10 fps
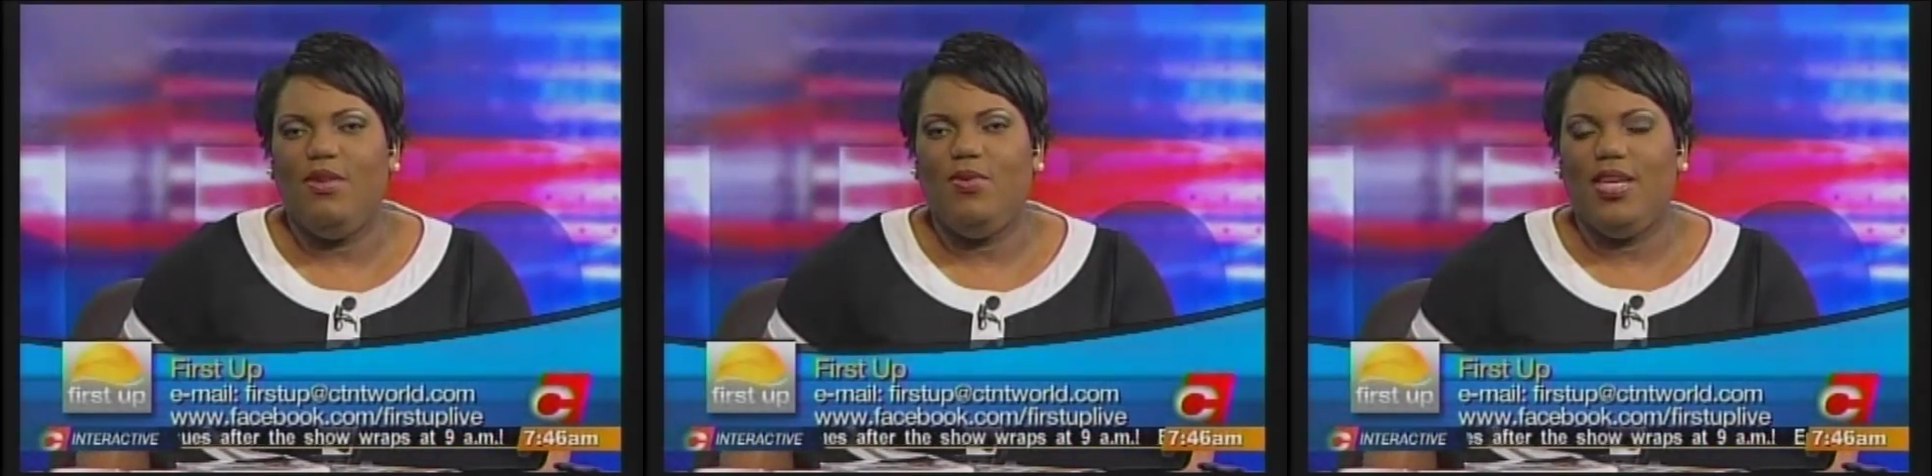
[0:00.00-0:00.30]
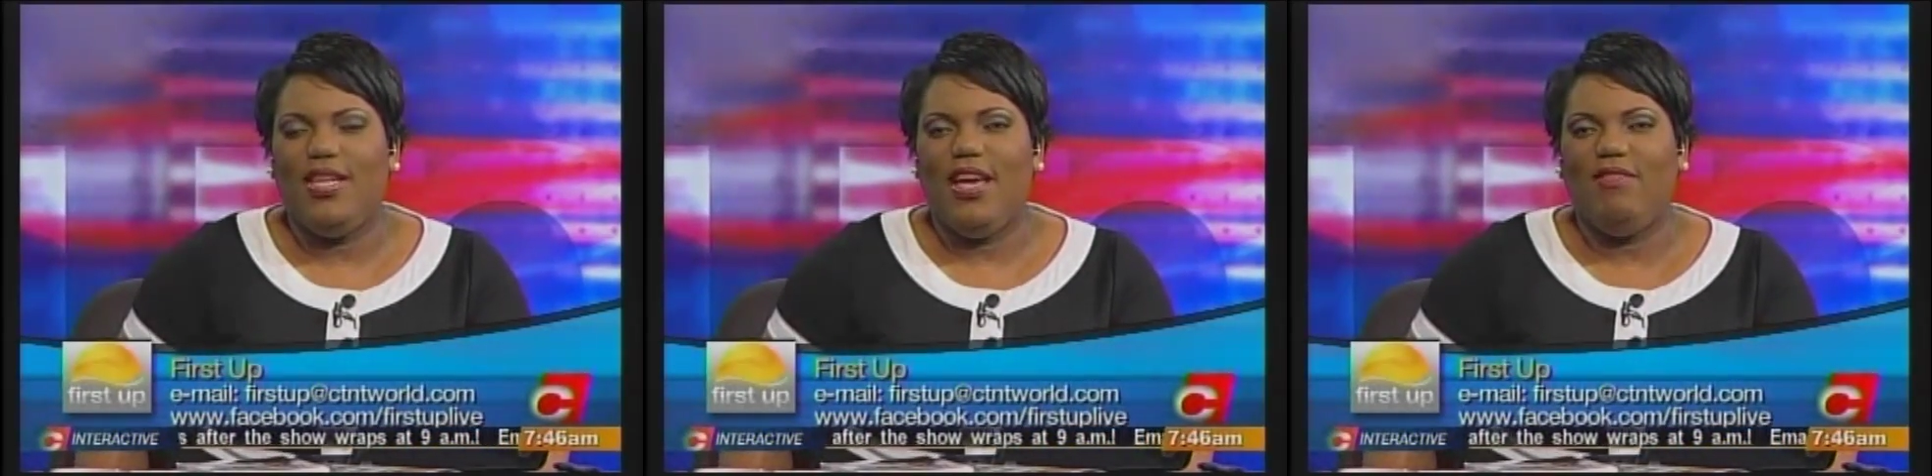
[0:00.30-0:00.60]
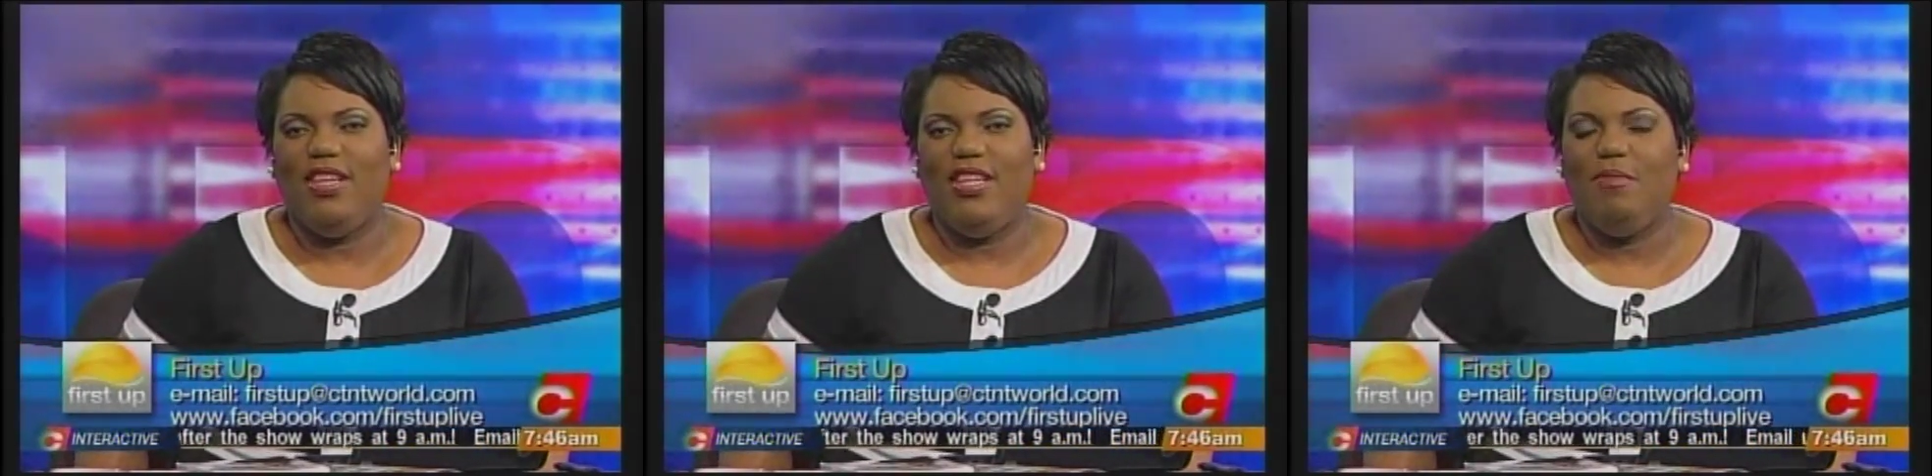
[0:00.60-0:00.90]
you can
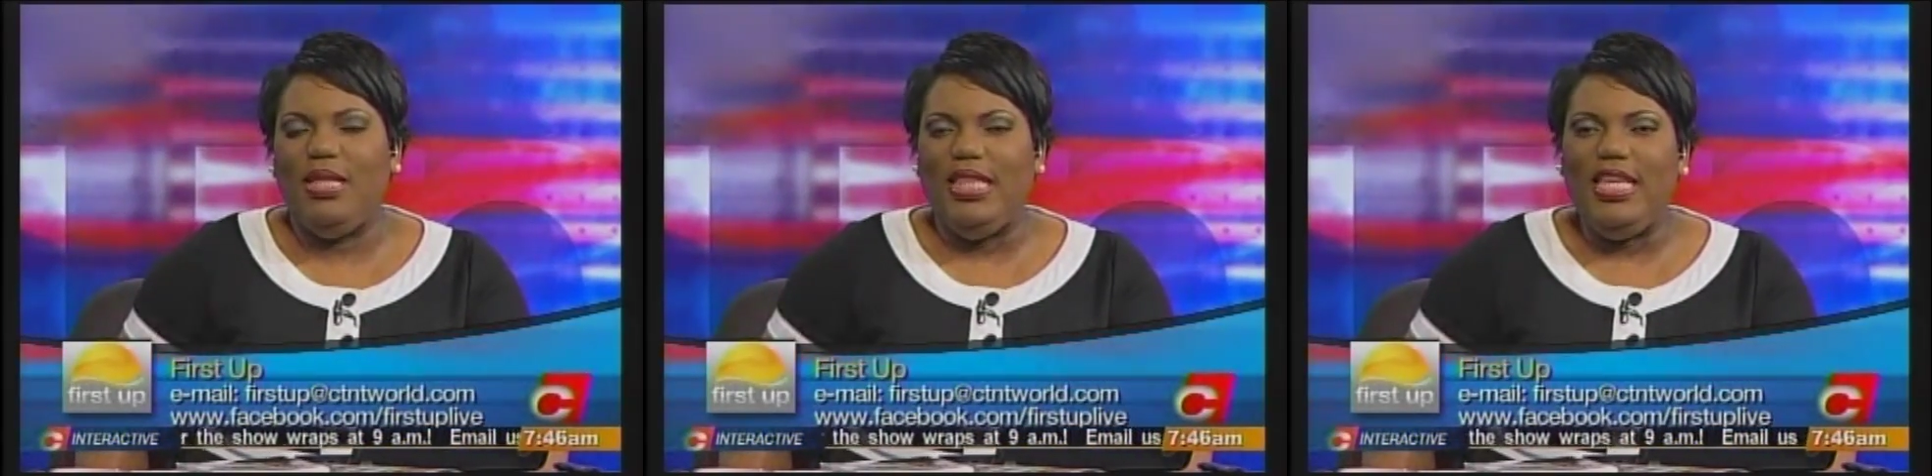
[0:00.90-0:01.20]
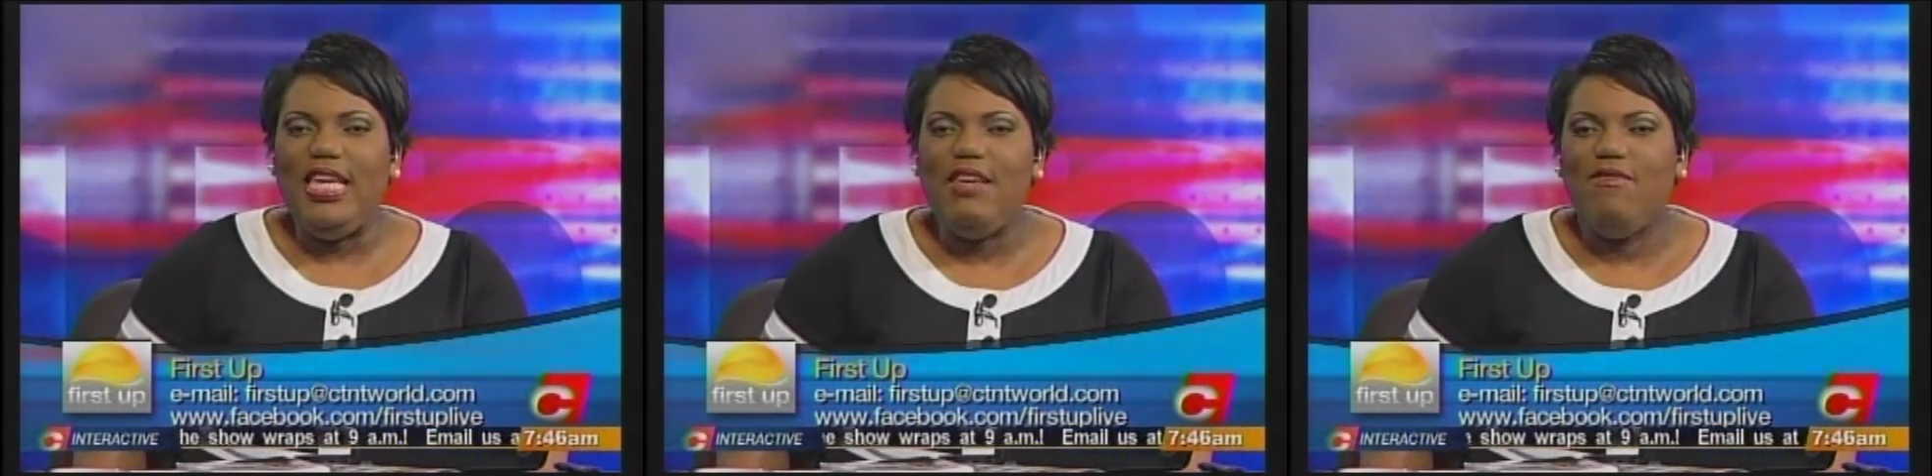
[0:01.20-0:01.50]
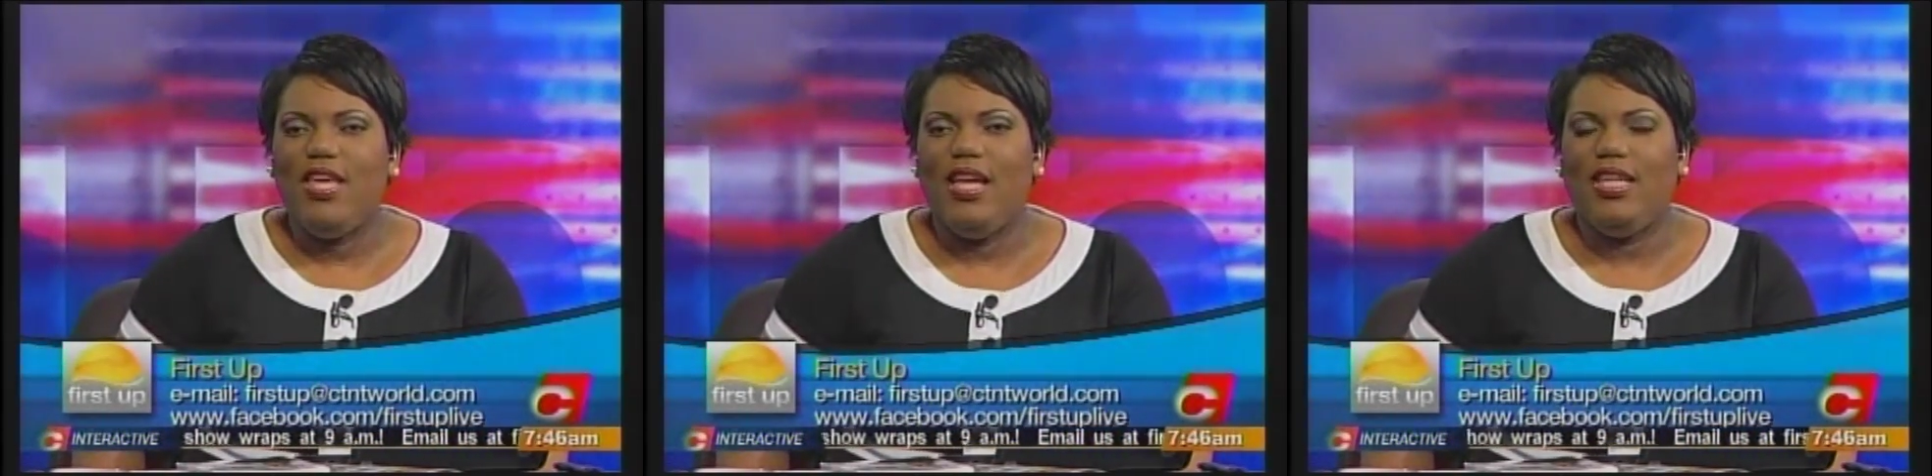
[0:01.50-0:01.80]
definitely
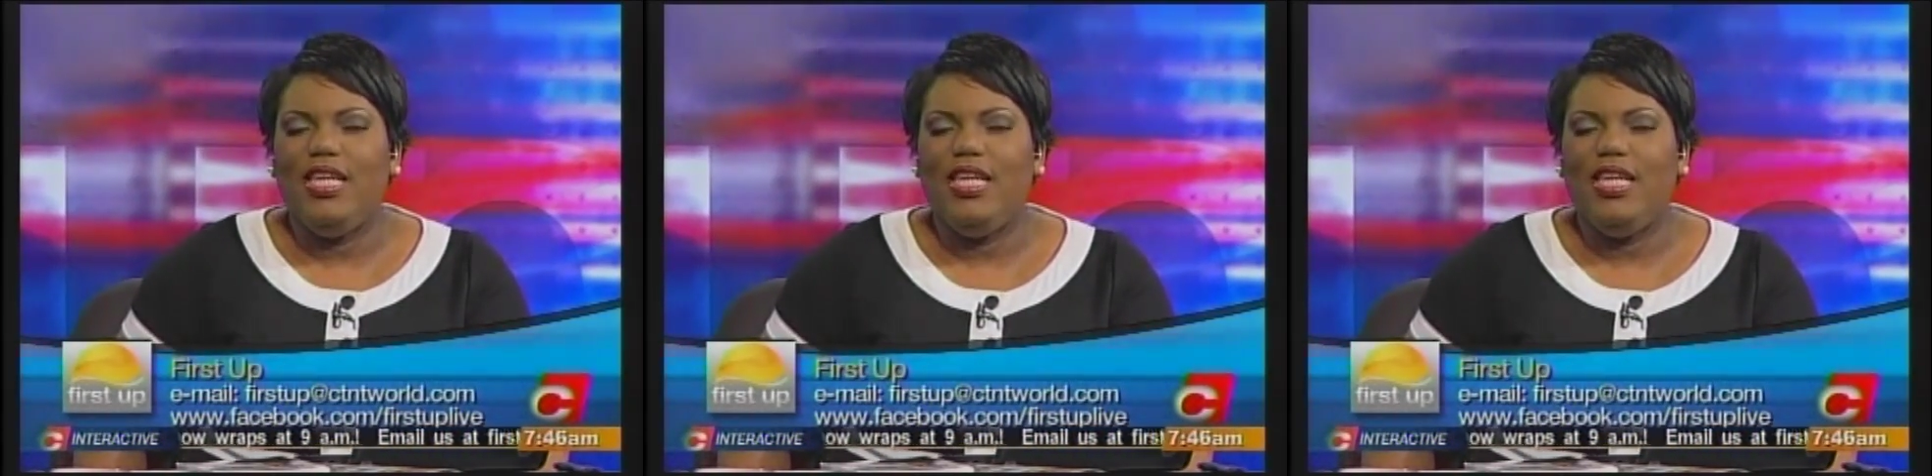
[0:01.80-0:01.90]
believe that